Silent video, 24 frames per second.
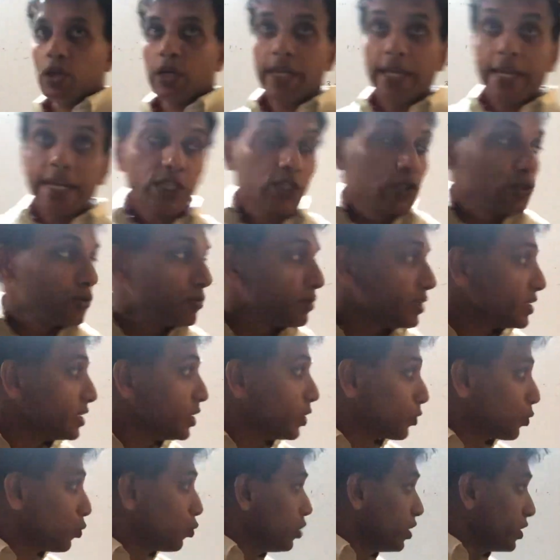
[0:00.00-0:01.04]
link with the
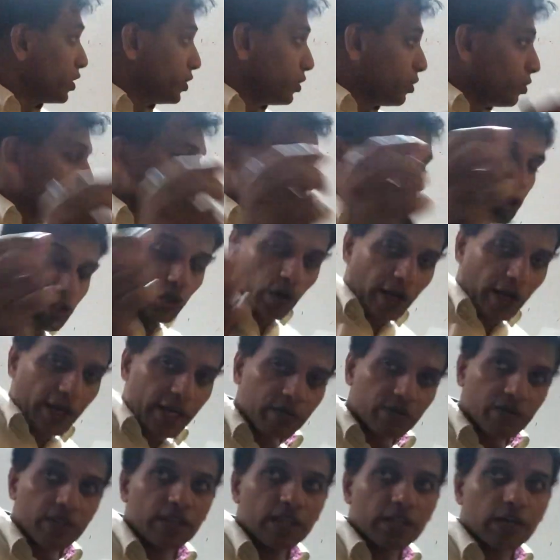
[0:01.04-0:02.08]
ruler, don't join
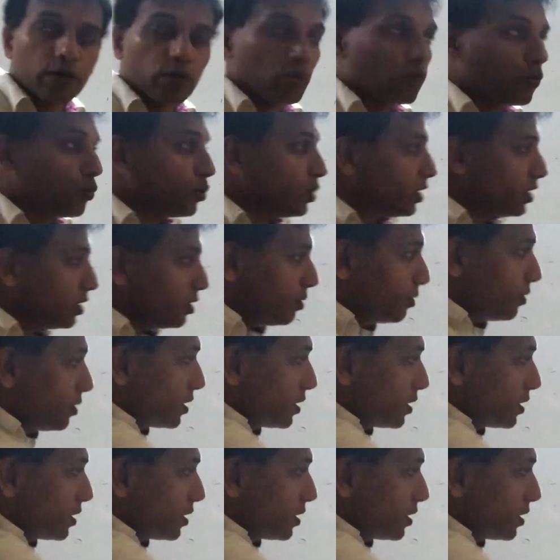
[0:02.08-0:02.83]
with the ruler.